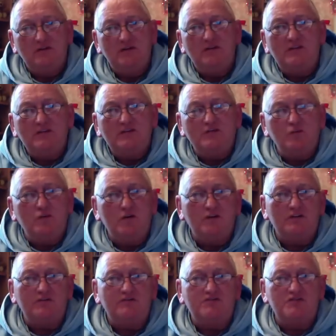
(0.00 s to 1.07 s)
in this
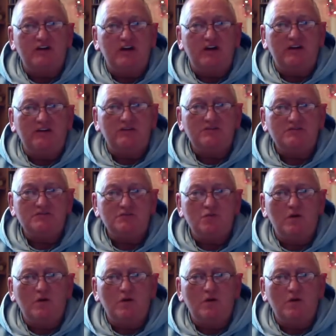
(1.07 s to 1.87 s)
world of change,